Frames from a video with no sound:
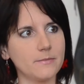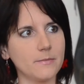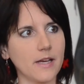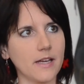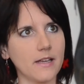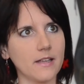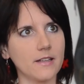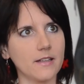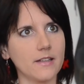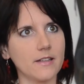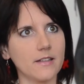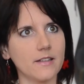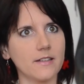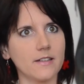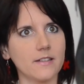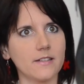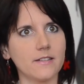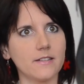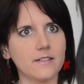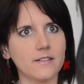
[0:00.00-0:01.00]
by
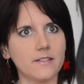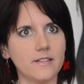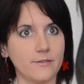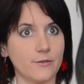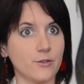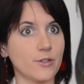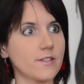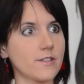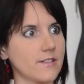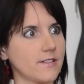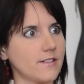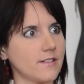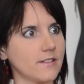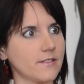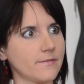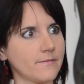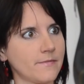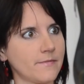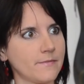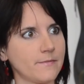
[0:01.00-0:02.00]

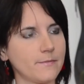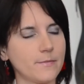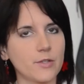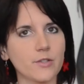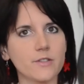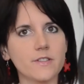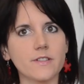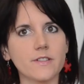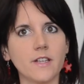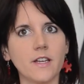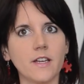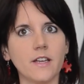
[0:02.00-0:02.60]
diversity because,